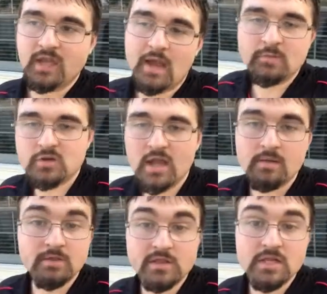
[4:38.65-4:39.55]
I'm
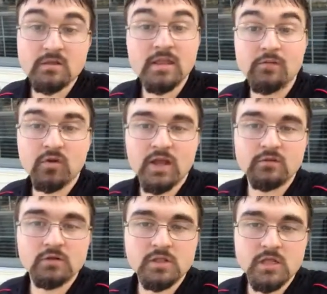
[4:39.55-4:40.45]
okay, but see, evil
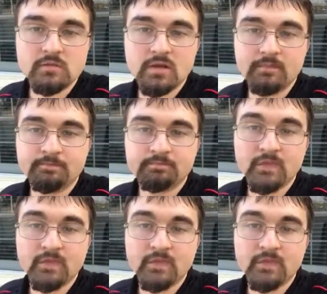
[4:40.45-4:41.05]
had to exist, man.